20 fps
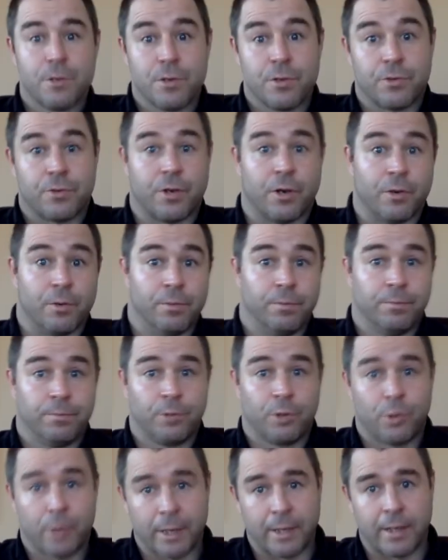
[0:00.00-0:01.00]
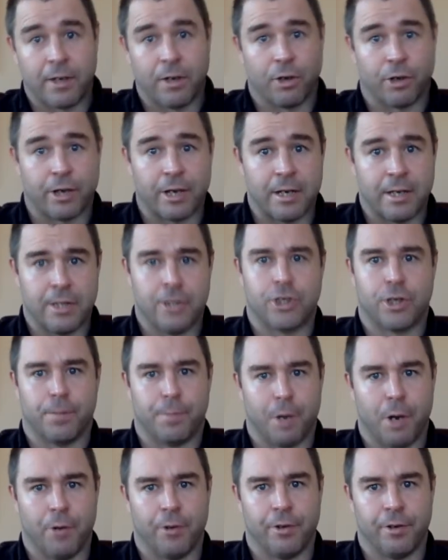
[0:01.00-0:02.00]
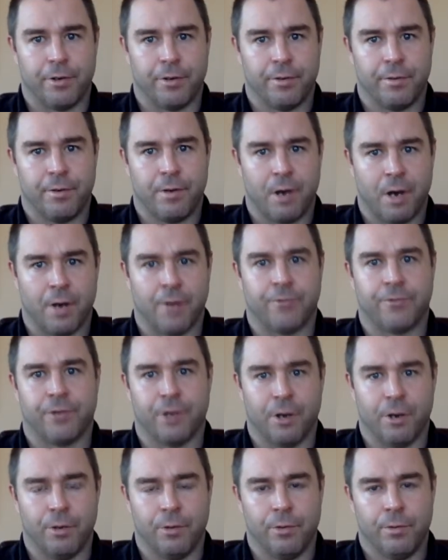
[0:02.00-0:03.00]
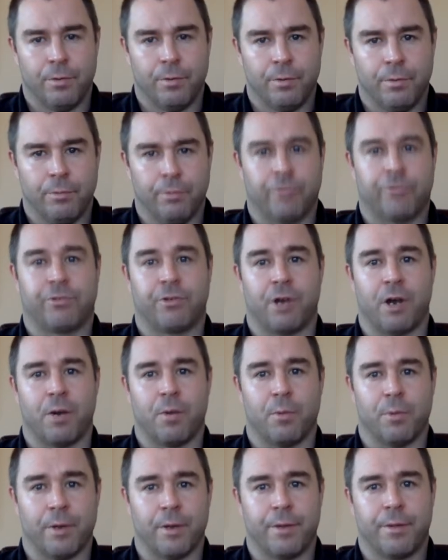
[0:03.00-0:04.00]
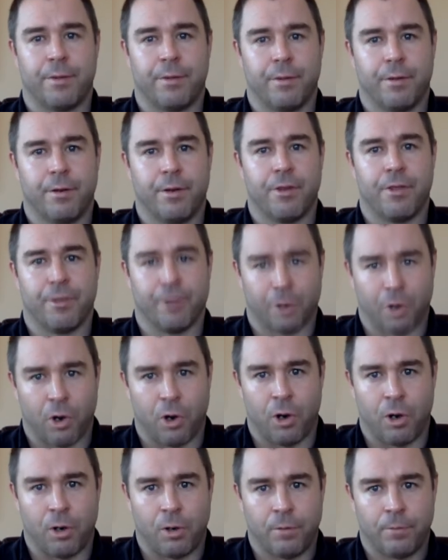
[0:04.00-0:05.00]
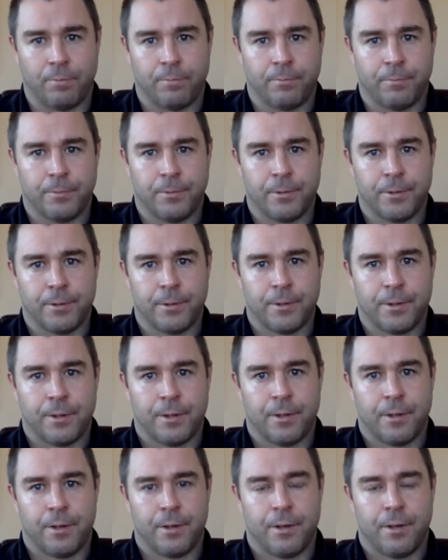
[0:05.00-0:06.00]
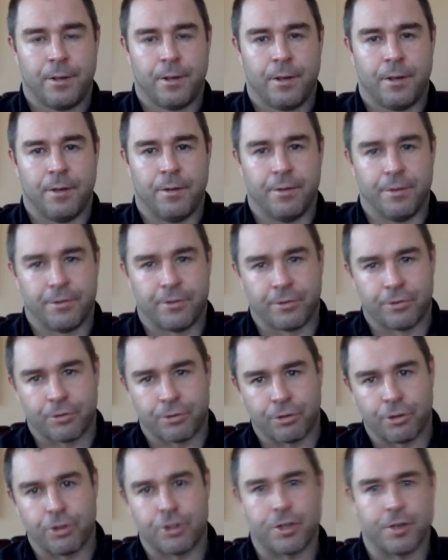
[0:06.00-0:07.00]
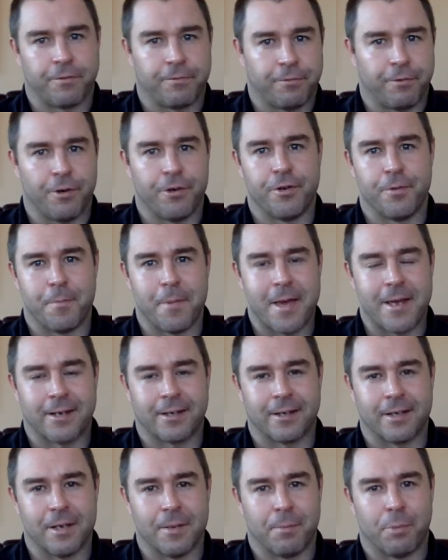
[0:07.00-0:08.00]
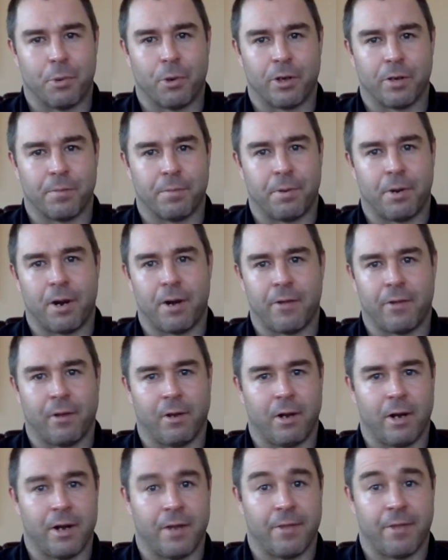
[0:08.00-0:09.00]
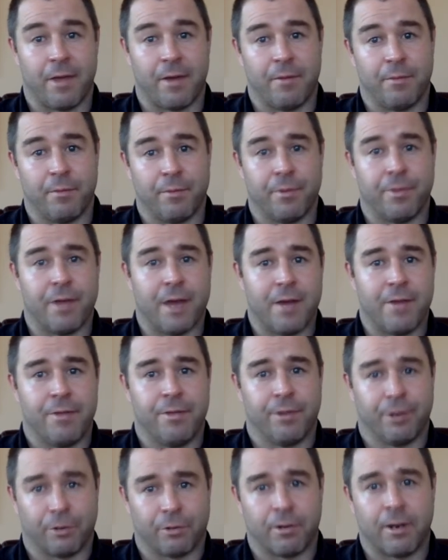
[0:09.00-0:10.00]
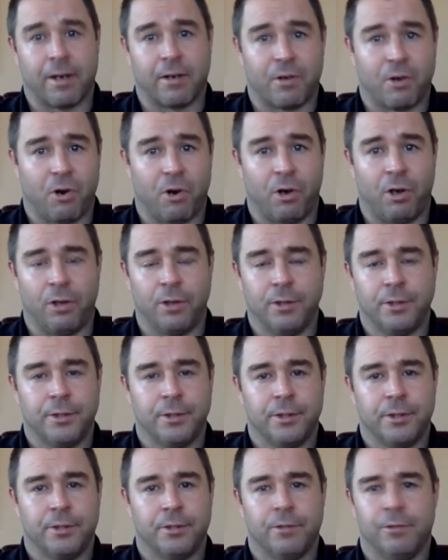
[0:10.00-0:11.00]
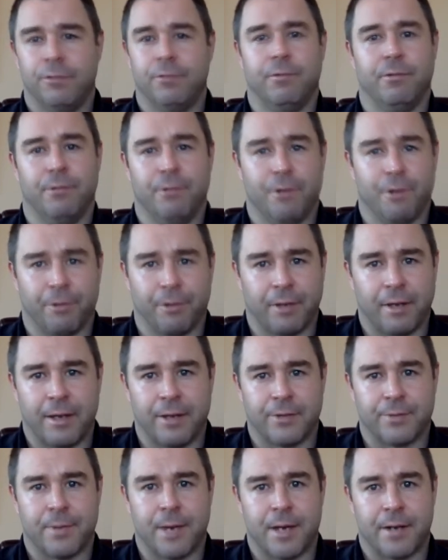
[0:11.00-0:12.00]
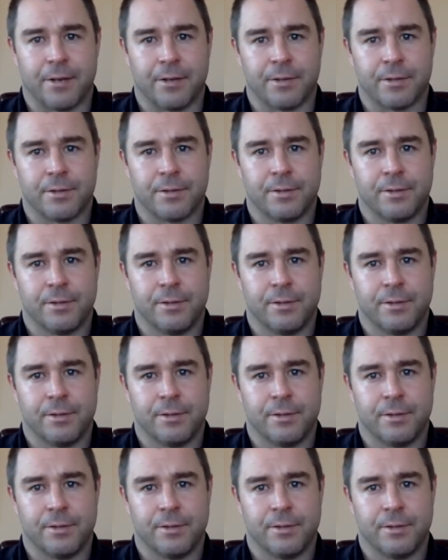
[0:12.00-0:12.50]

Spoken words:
So, quickly looking at each component on its own, we'll start with the call. This is such a fundamentally important part of the lineout that without the correct call, nothing else matters.